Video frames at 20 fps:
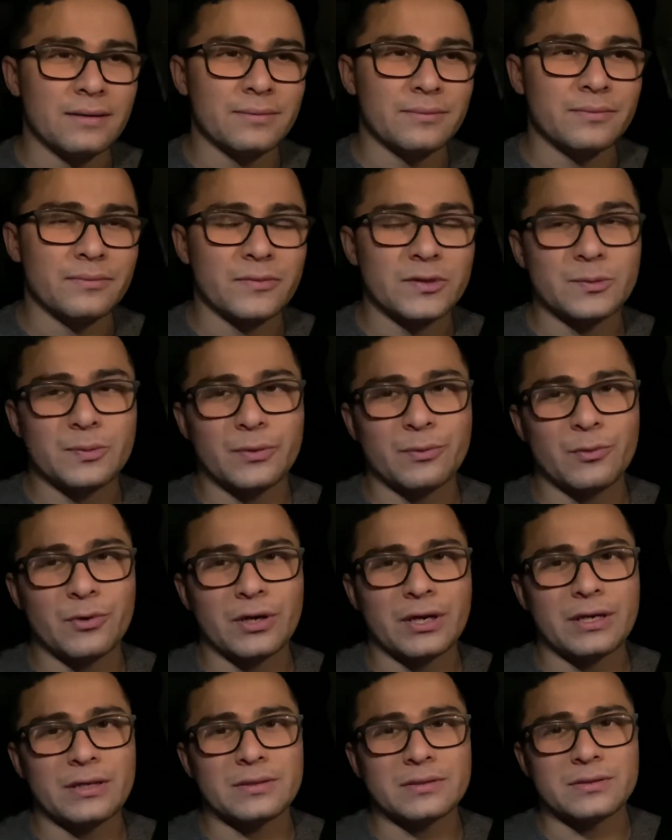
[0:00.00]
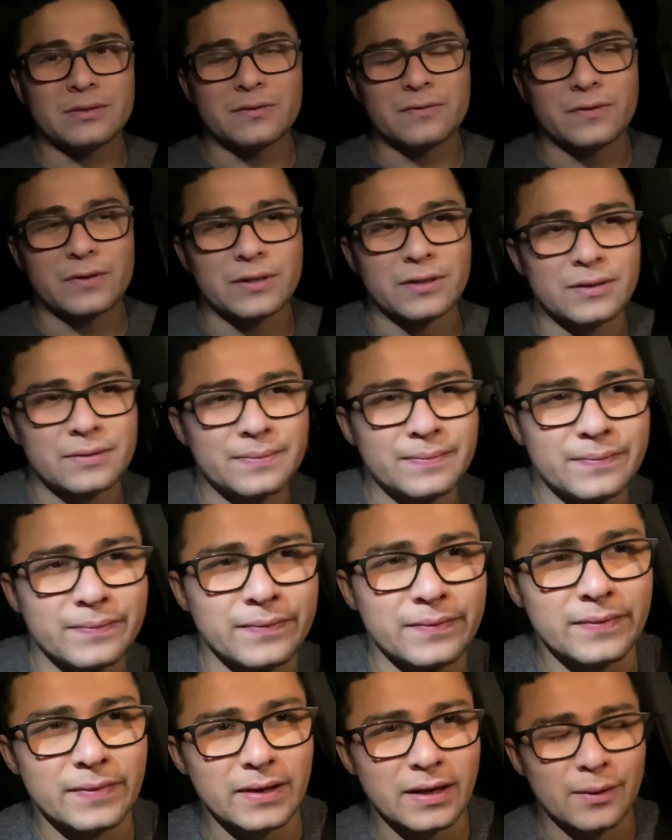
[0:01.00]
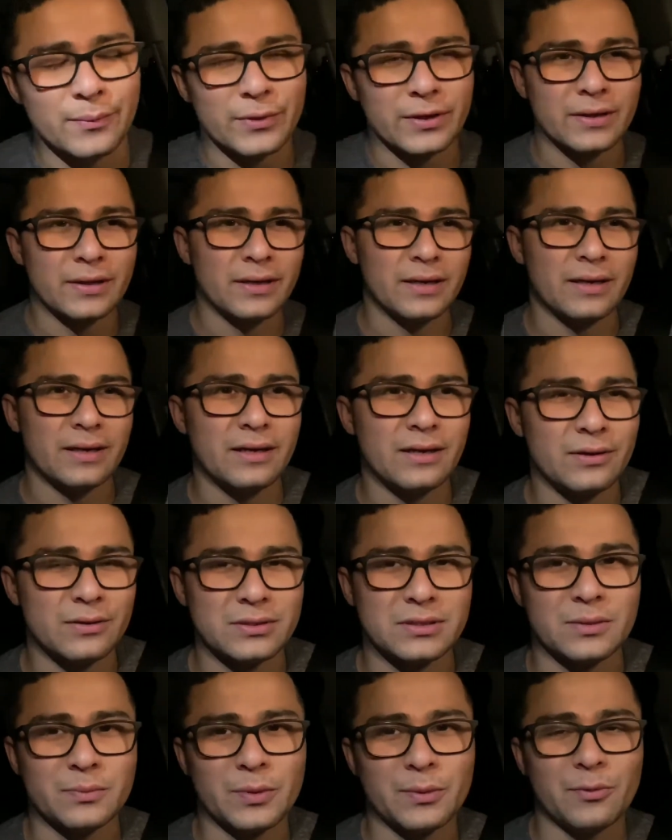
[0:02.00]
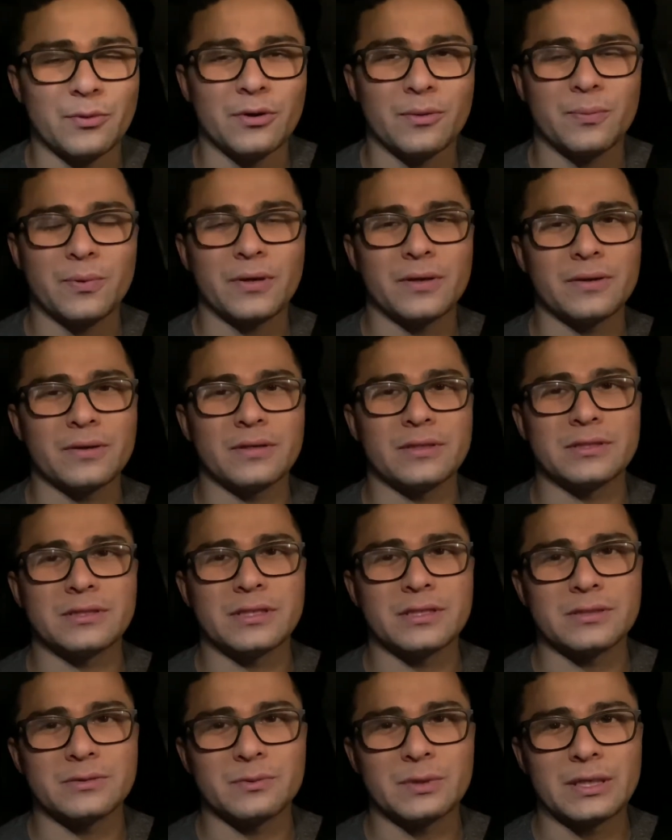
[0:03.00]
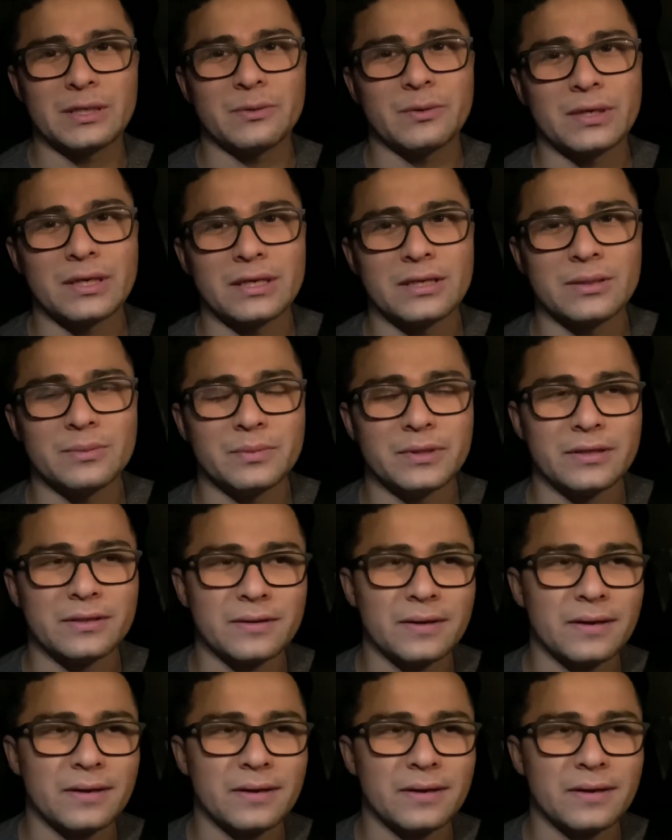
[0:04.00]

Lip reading: It's been working out so far. I mean, I know some people are probably going to judge the way I work out, but